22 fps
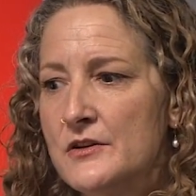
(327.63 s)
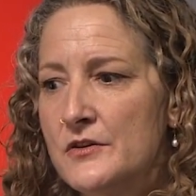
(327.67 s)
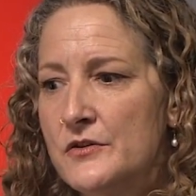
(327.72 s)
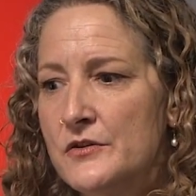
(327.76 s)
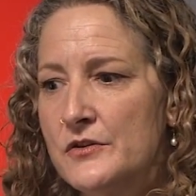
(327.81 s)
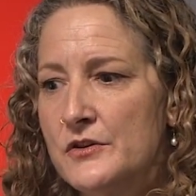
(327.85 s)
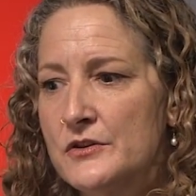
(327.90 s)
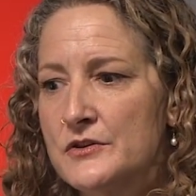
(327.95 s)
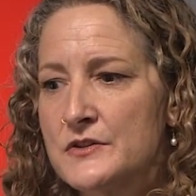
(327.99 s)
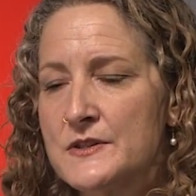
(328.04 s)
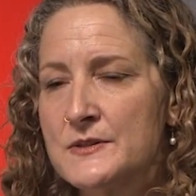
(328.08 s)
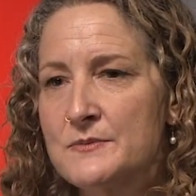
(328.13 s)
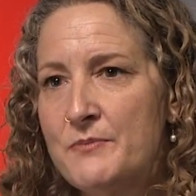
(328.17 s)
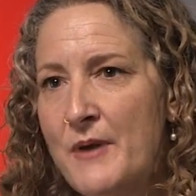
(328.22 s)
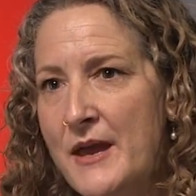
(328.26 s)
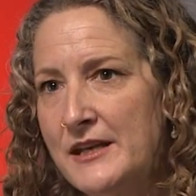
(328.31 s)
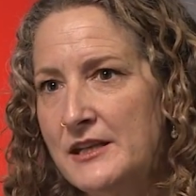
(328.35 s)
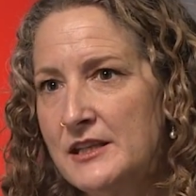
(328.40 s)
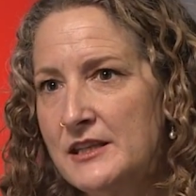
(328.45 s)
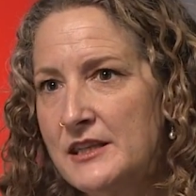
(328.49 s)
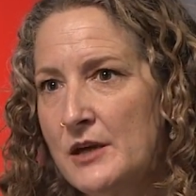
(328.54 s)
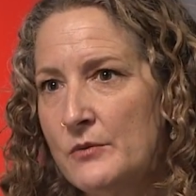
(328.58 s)
the
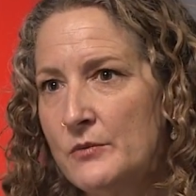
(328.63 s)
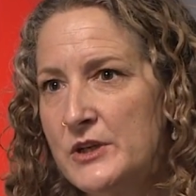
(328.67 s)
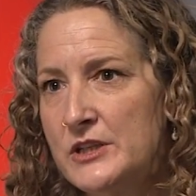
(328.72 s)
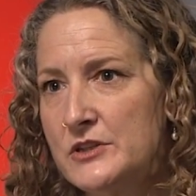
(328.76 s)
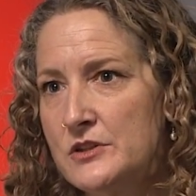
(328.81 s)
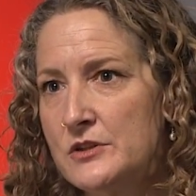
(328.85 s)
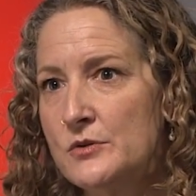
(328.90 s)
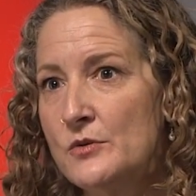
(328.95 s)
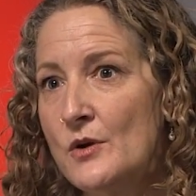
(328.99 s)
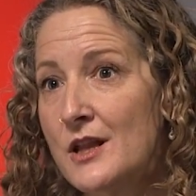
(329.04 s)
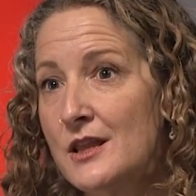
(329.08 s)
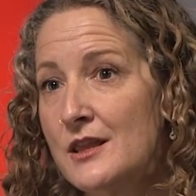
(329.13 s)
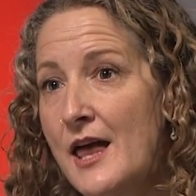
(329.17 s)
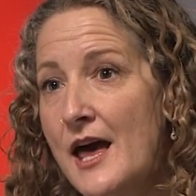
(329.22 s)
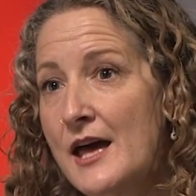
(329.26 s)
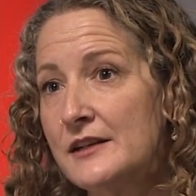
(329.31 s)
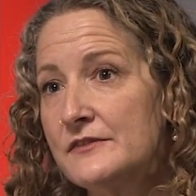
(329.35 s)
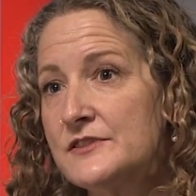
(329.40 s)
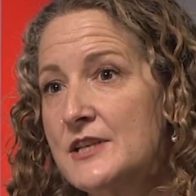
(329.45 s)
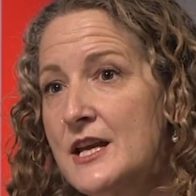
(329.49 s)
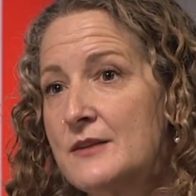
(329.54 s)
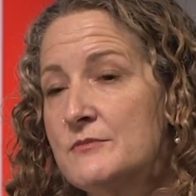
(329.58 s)
spending that we do, a
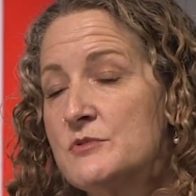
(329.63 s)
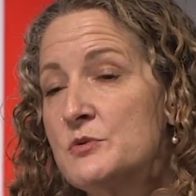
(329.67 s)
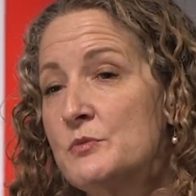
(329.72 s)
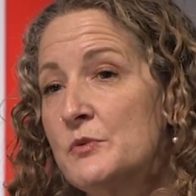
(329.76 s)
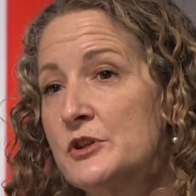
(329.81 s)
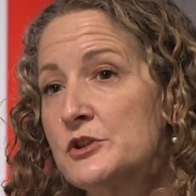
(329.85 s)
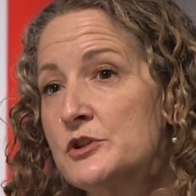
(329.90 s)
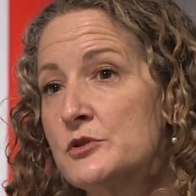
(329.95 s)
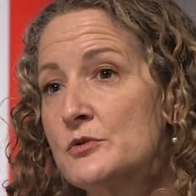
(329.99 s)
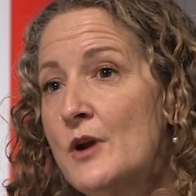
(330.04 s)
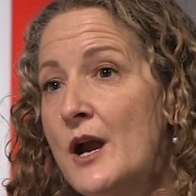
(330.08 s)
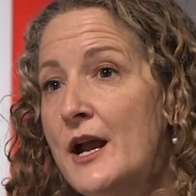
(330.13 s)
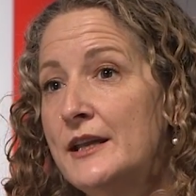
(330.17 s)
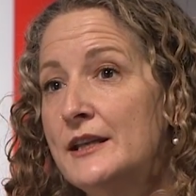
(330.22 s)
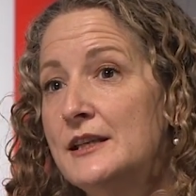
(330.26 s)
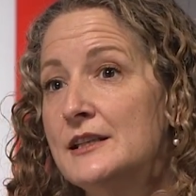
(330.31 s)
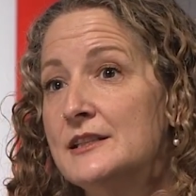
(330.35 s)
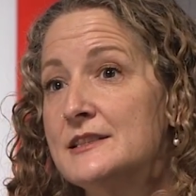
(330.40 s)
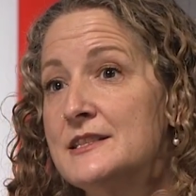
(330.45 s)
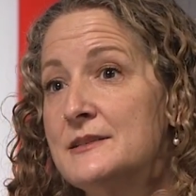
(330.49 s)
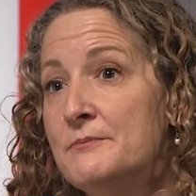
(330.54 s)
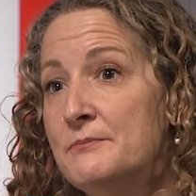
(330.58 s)
lot of times we're
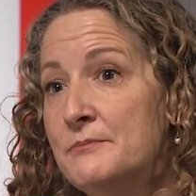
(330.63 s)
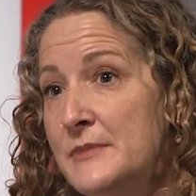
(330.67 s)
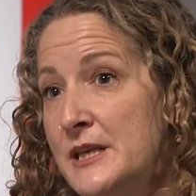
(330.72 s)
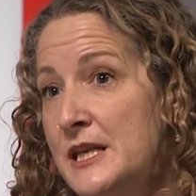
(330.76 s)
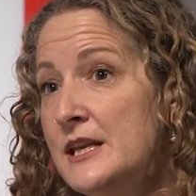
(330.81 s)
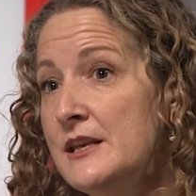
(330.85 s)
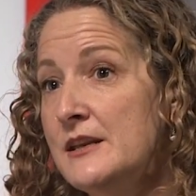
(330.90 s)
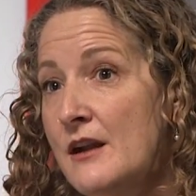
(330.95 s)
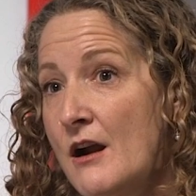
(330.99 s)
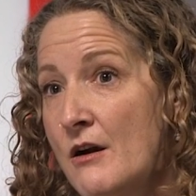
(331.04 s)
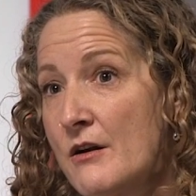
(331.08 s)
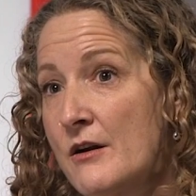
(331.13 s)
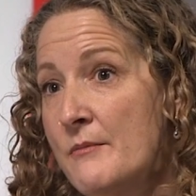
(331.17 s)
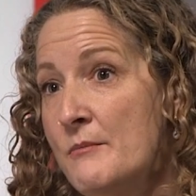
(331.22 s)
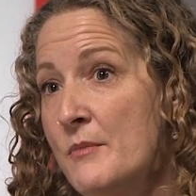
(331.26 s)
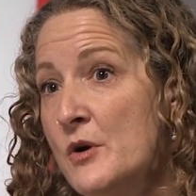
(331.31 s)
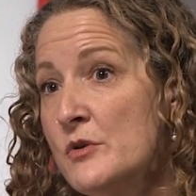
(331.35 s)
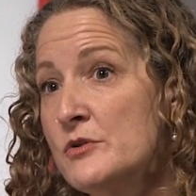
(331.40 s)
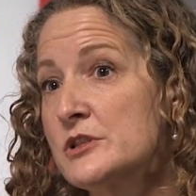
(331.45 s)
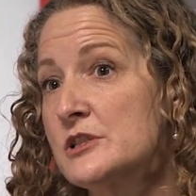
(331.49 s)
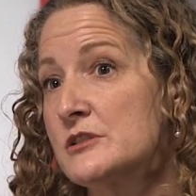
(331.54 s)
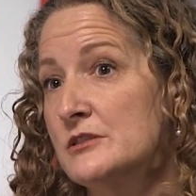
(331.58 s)
trying to meet our
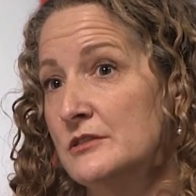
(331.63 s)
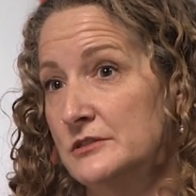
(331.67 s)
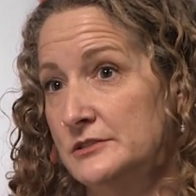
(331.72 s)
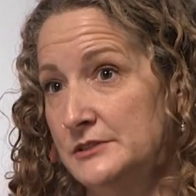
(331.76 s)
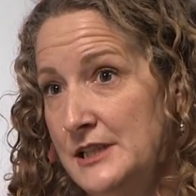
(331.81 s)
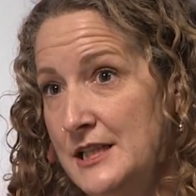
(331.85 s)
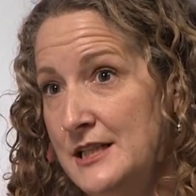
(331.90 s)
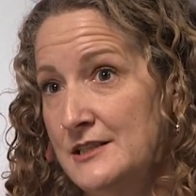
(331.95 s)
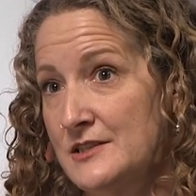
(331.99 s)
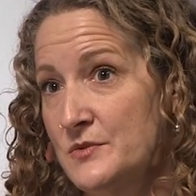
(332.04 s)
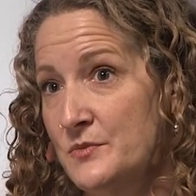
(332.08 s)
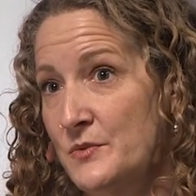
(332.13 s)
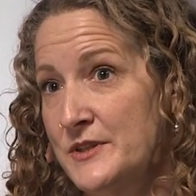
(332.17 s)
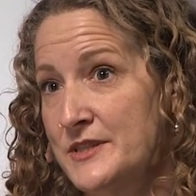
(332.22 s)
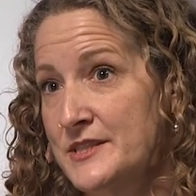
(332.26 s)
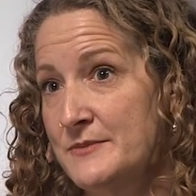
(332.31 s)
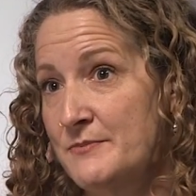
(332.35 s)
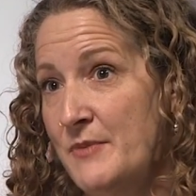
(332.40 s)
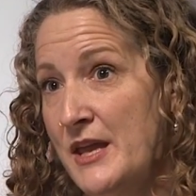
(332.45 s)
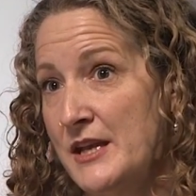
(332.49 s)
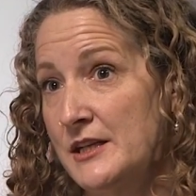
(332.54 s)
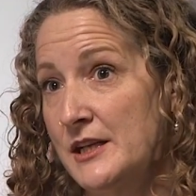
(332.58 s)
emotional needs with
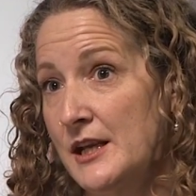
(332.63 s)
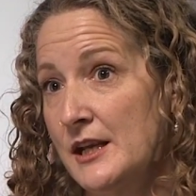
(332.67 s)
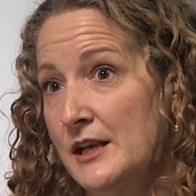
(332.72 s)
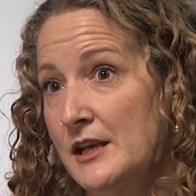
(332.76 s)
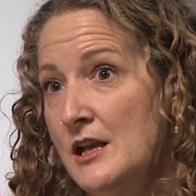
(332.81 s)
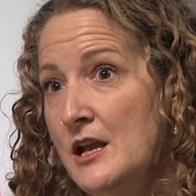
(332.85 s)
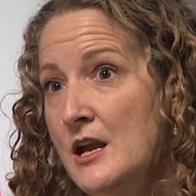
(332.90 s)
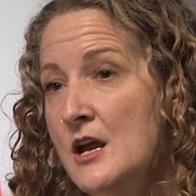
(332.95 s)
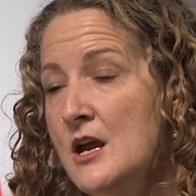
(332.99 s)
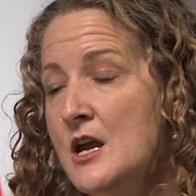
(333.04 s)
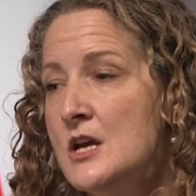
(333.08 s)
spending.